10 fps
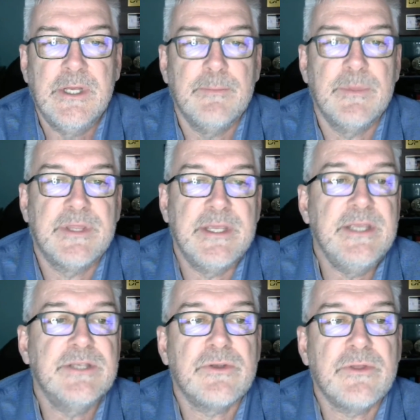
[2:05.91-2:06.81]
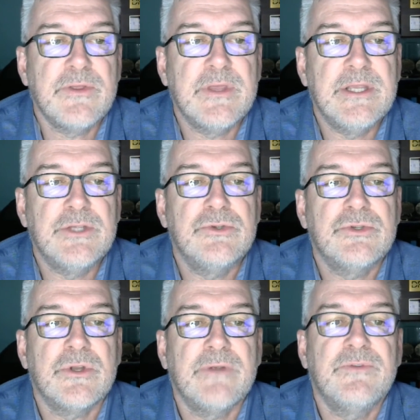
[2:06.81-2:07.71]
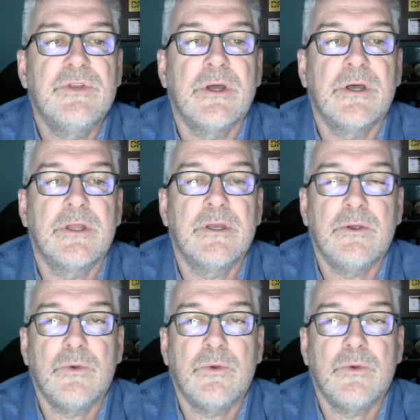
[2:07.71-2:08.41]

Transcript: But these are the things you should have done